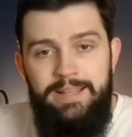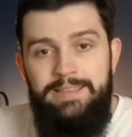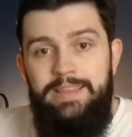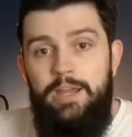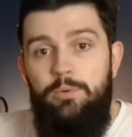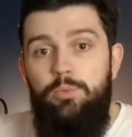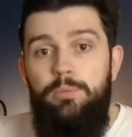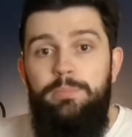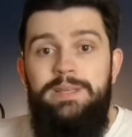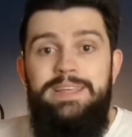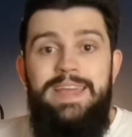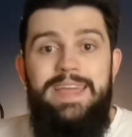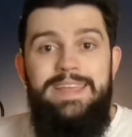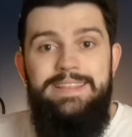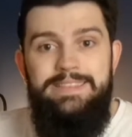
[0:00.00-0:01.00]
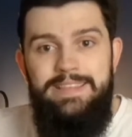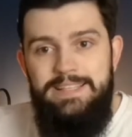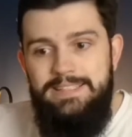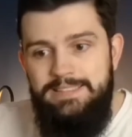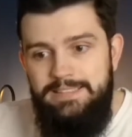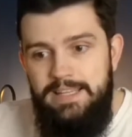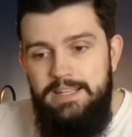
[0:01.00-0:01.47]
there will be a
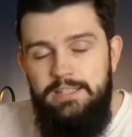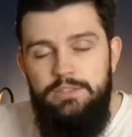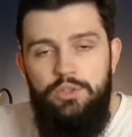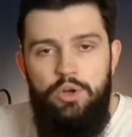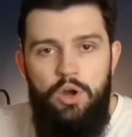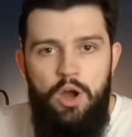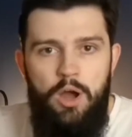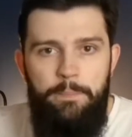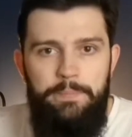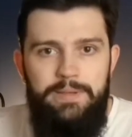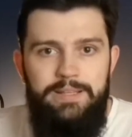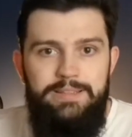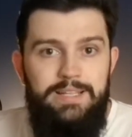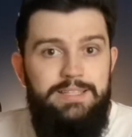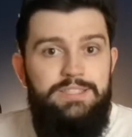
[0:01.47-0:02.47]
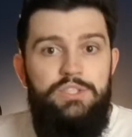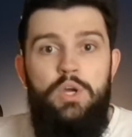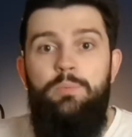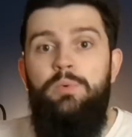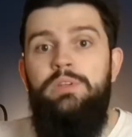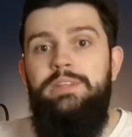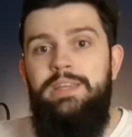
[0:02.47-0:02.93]
distinct copy that
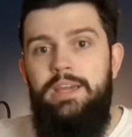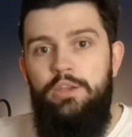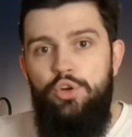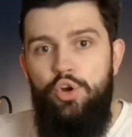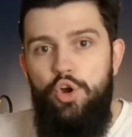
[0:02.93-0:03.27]
someone can